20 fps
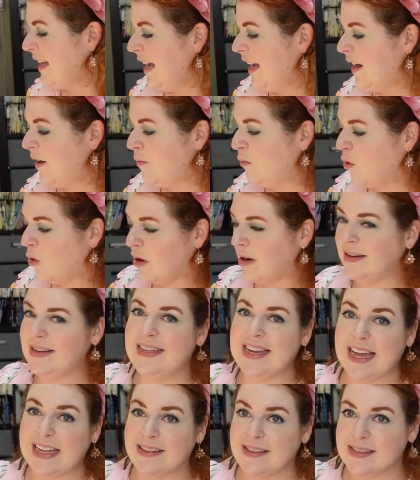a more
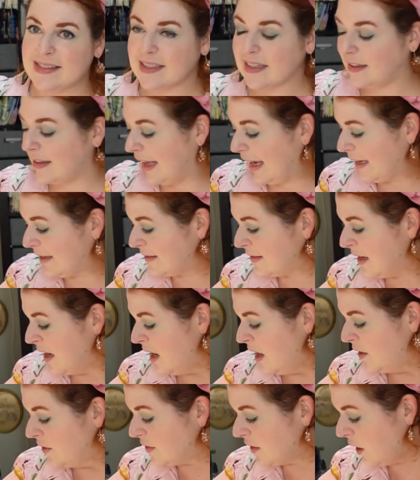dense lace.
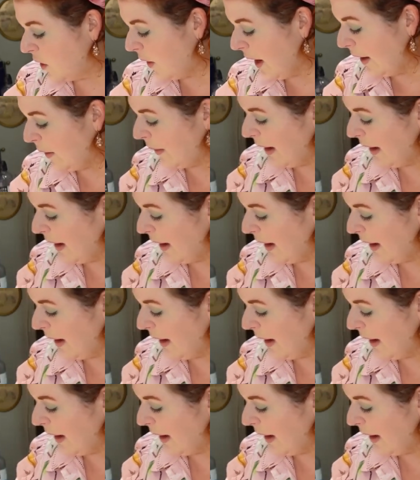So I